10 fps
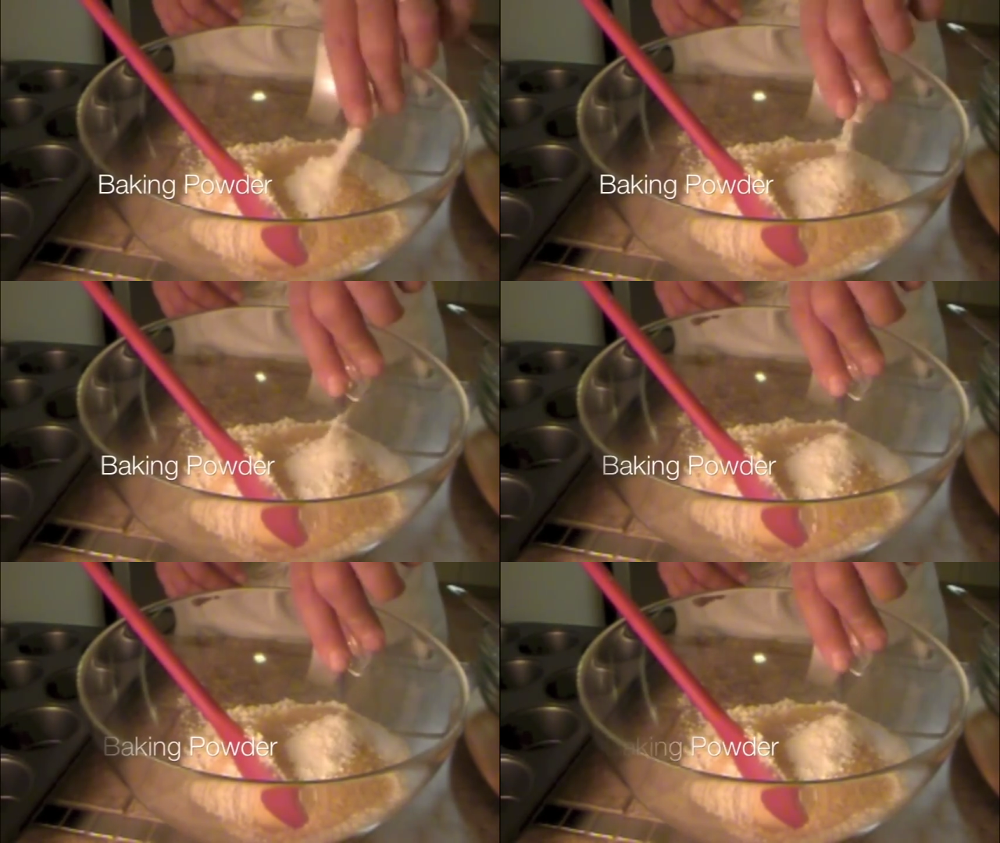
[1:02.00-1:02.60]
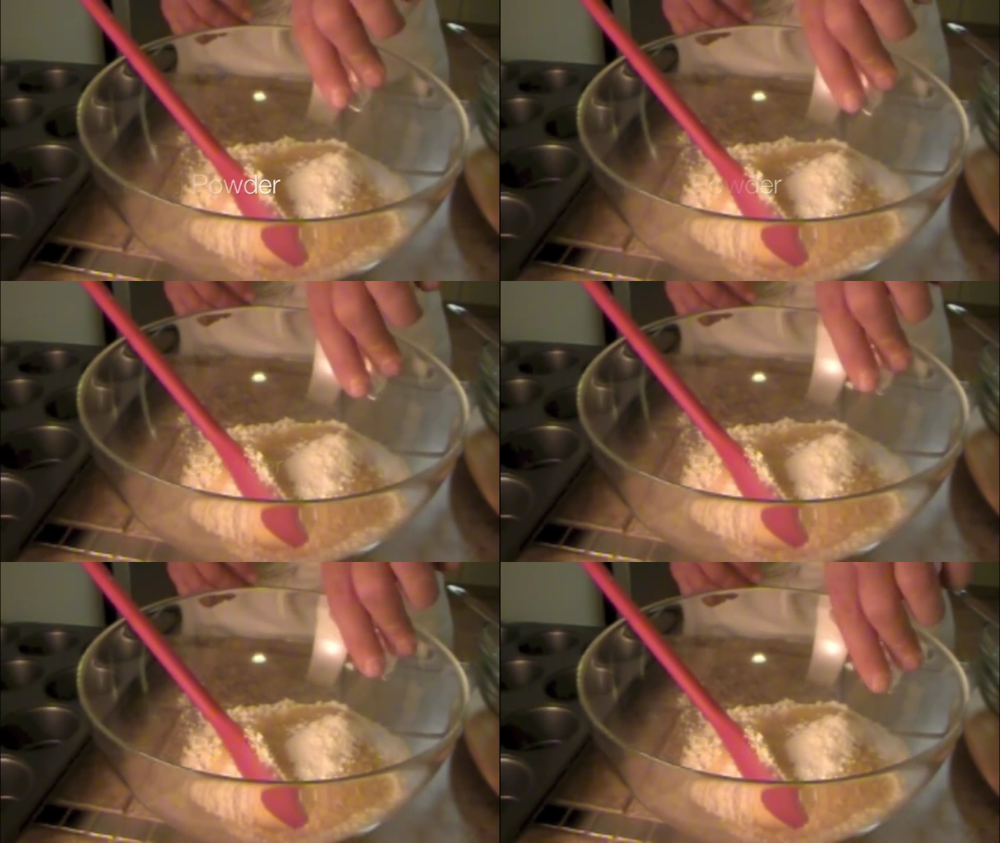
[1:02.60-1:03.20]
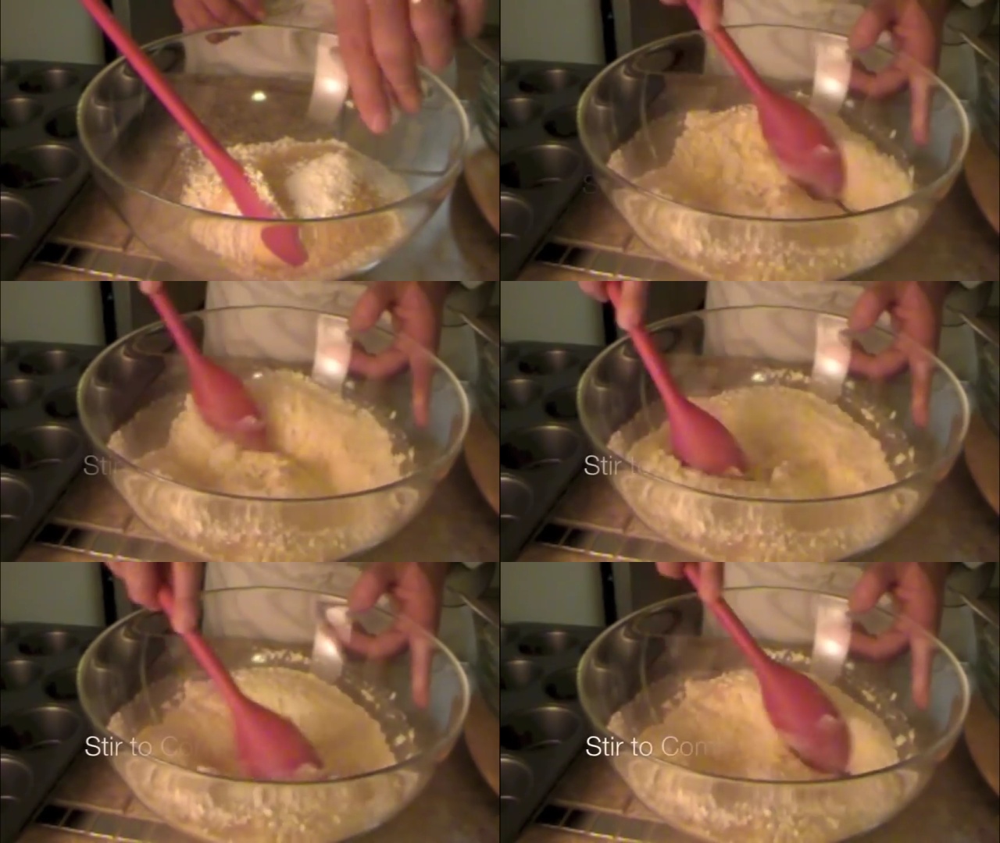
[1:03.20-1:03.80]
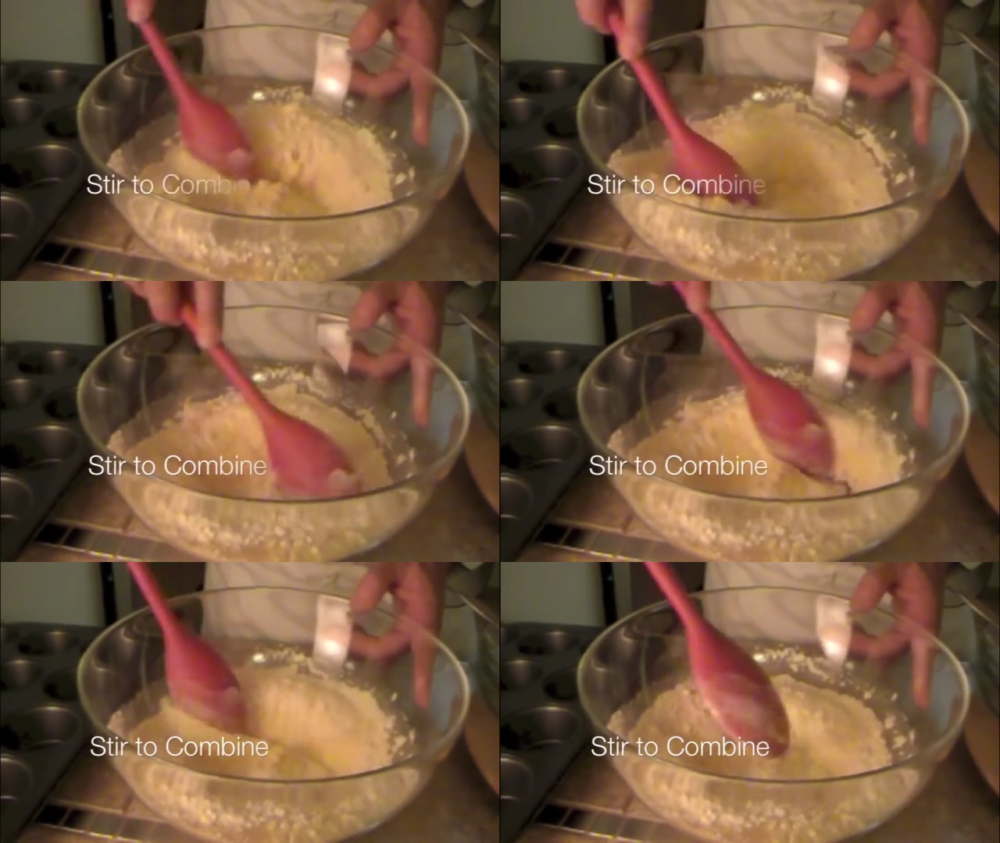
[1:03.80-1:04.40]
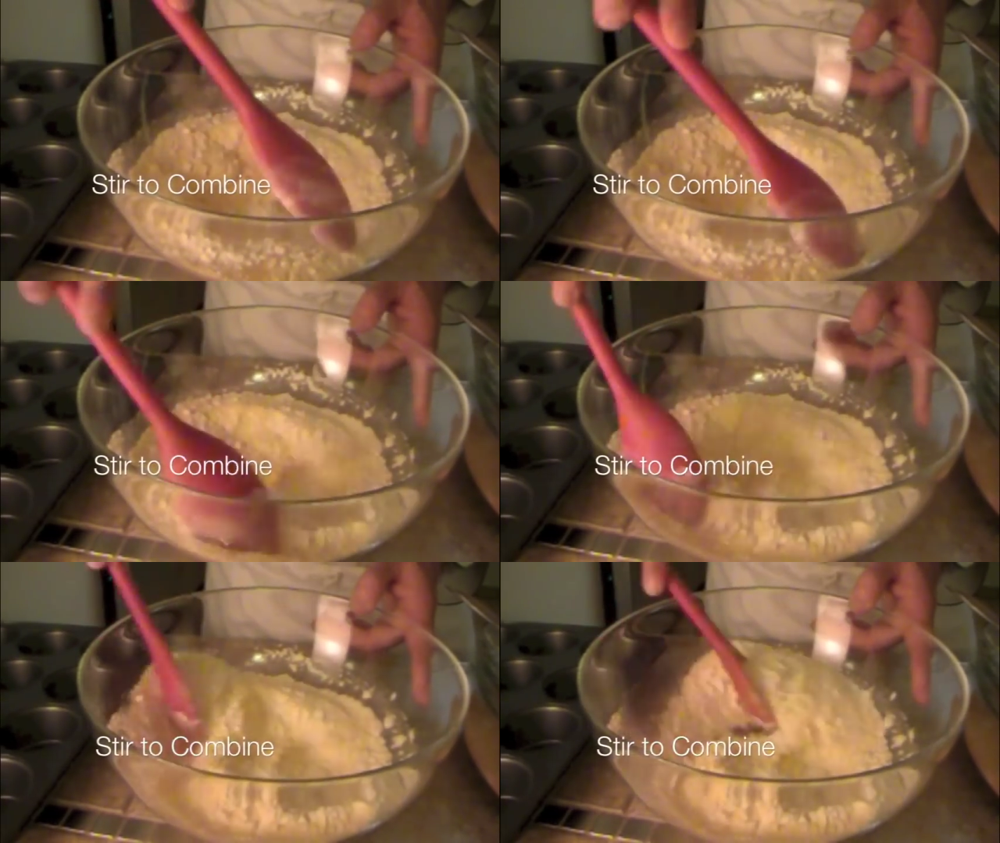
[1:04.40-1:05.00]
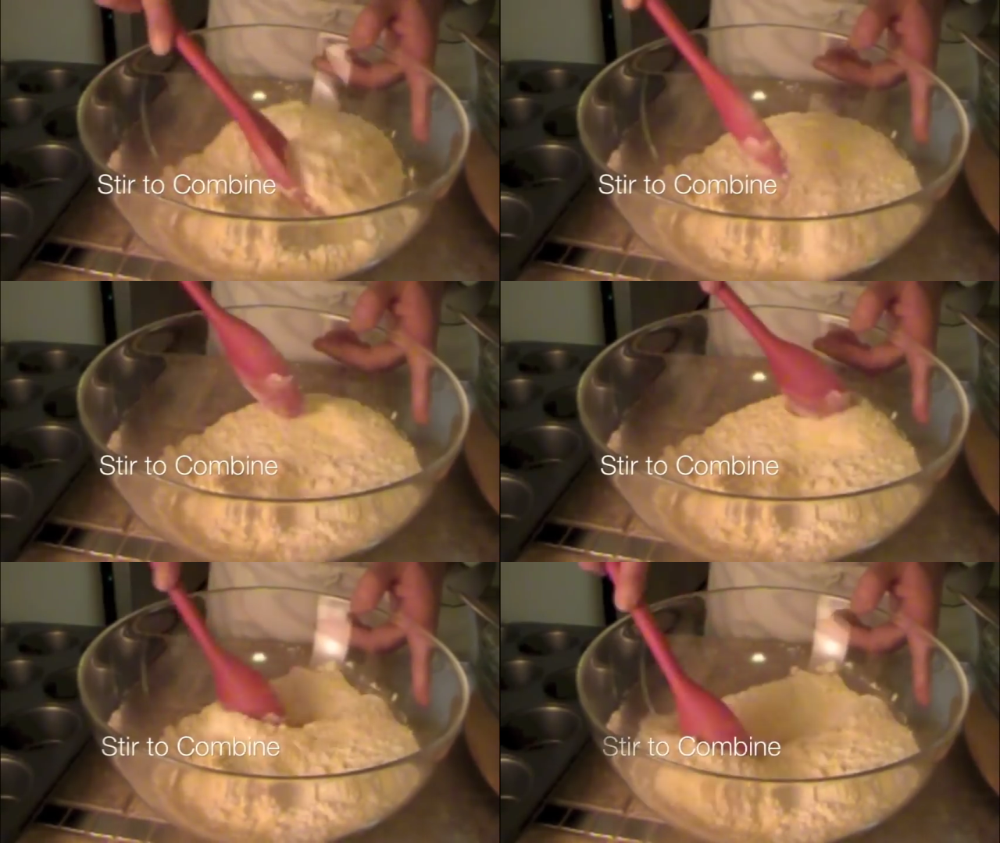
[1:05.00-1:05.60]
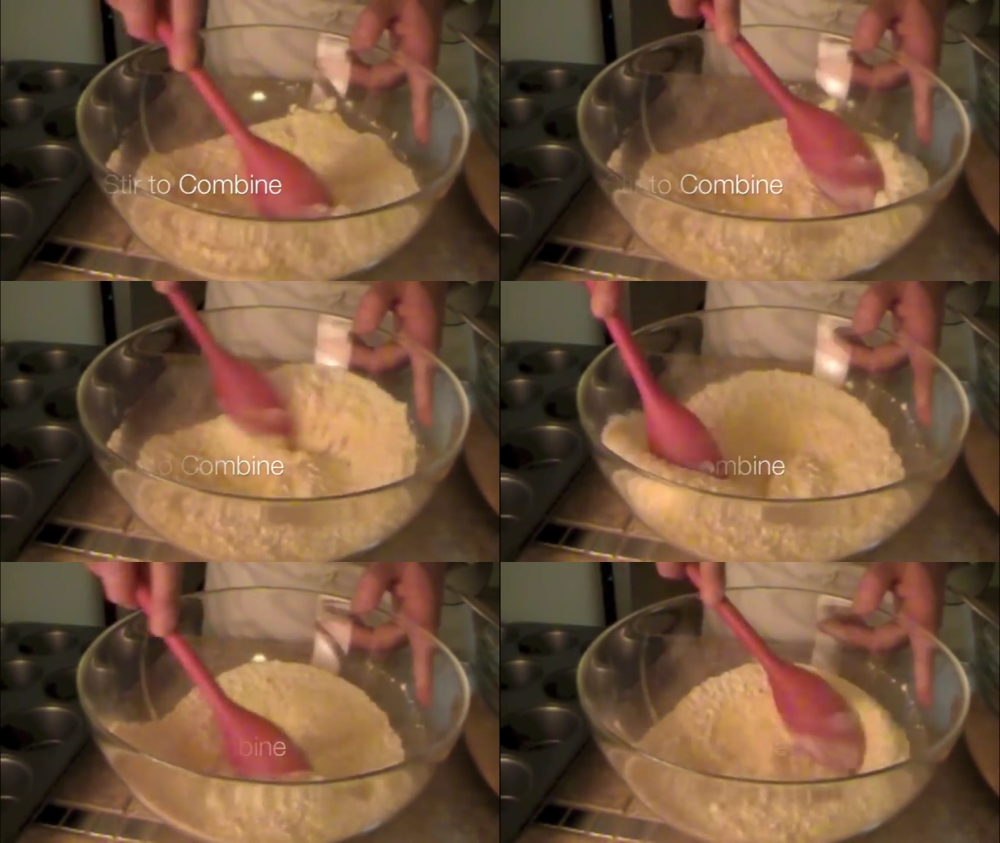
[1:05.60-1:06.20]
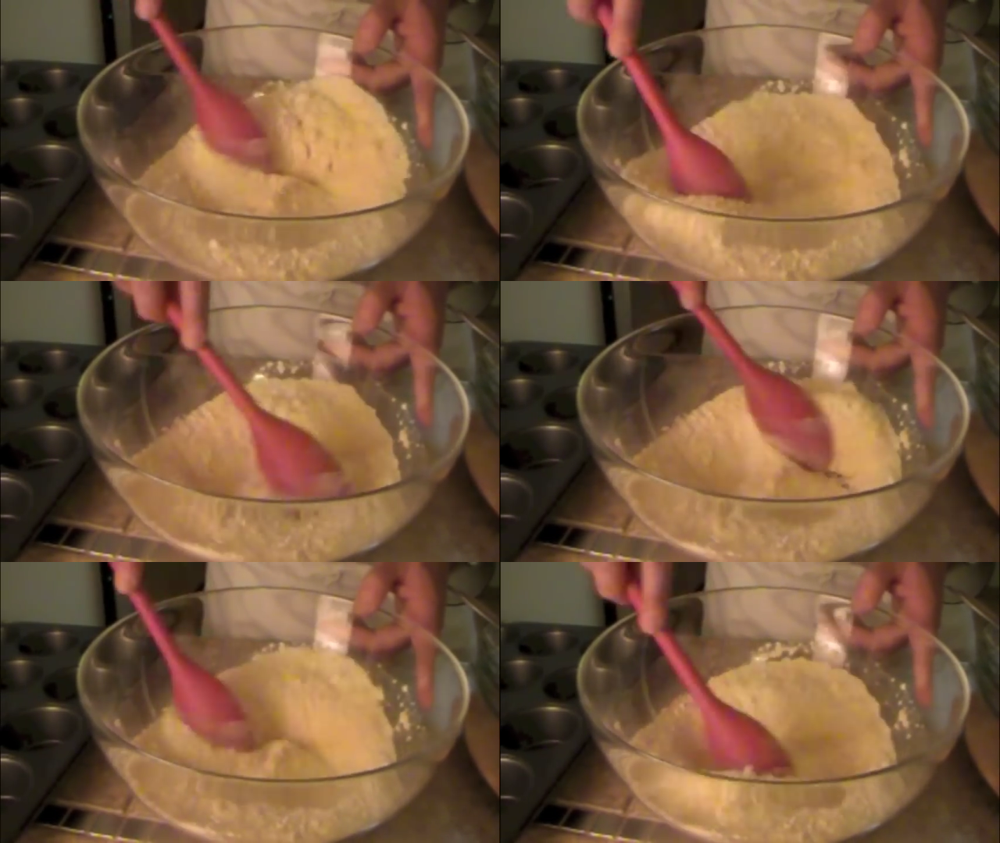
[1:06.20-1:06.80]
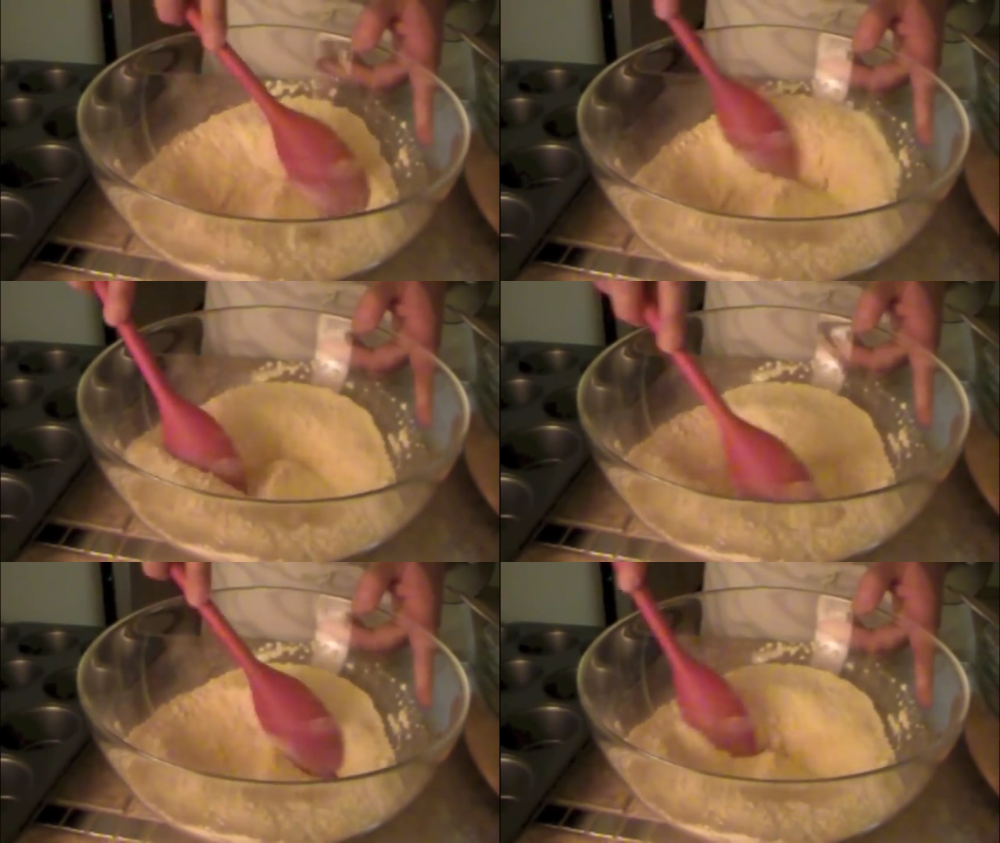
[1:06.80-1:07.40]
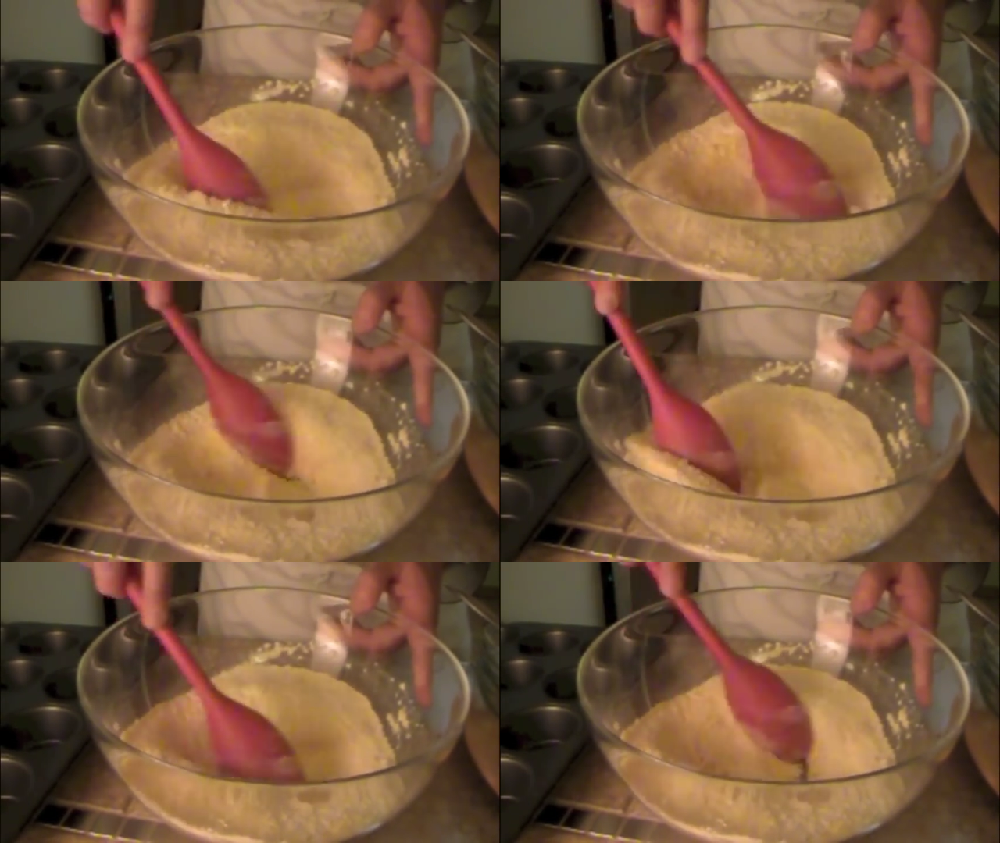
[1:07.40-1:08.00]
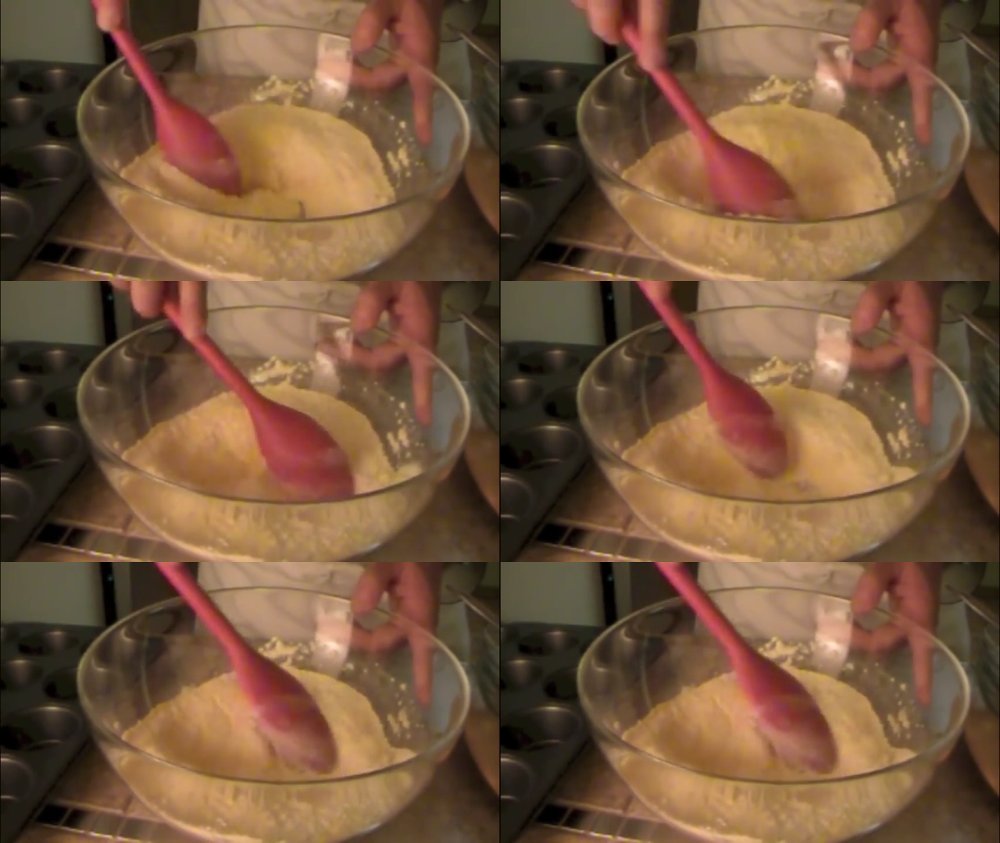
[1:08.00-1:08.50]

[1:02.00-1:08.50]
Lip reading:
[unreadable: no face in view]